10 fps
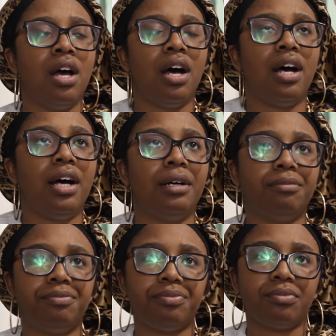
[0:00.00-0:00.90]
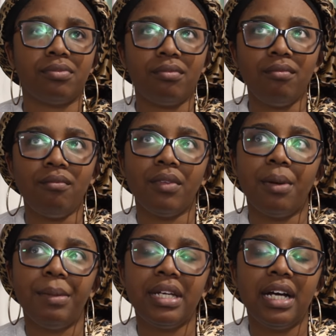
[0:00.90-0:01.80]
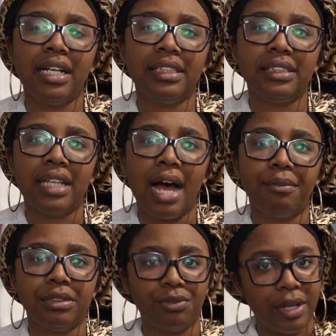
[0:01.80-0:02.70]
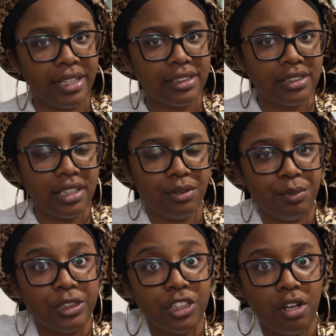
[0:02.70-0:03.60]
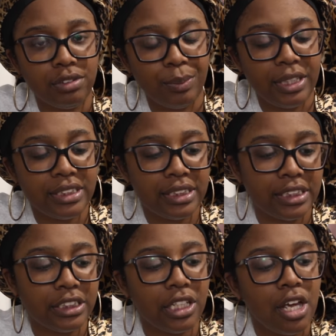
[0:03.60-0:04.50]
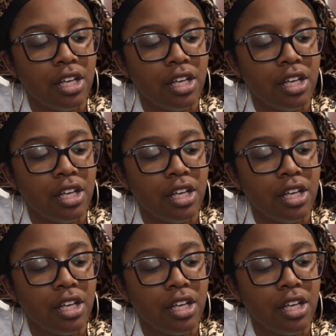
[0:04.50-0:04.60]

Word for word: Um, because I was raised with Jehovah's Witnesses.